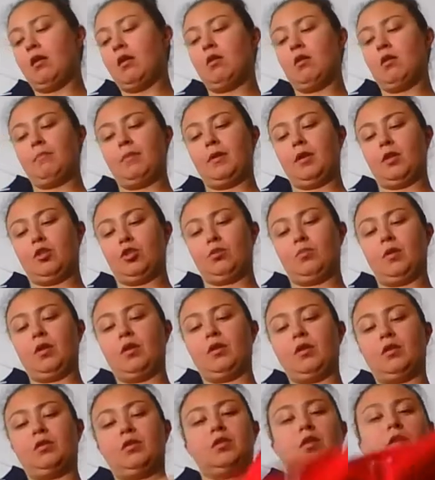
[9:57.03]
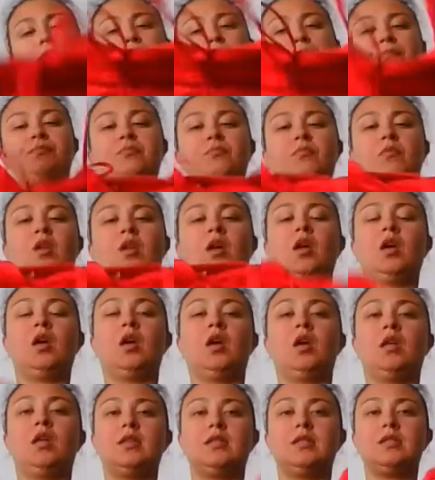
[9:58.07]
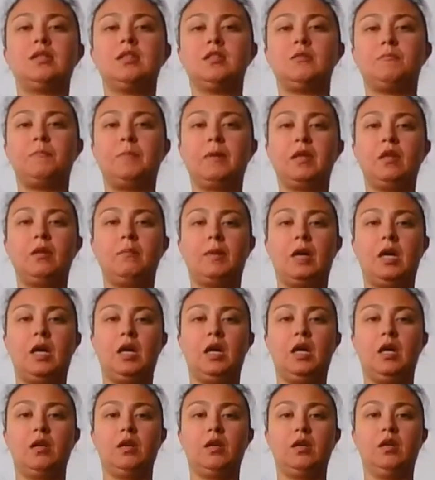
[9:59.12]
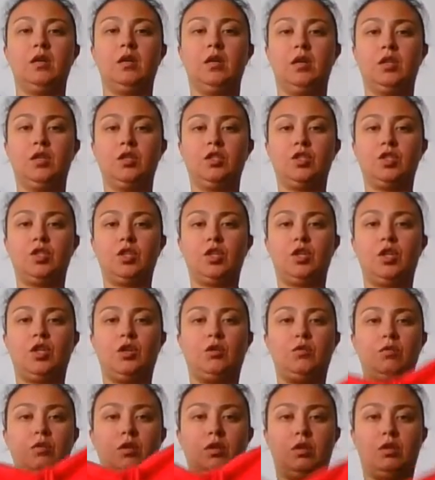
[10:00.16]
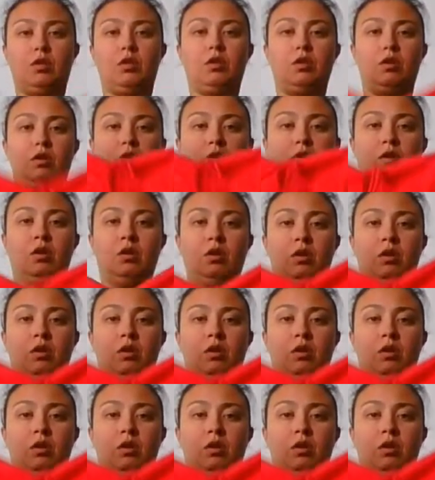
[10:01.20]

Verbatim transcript: on Poshmark, so. This is Billabong, just a cute little,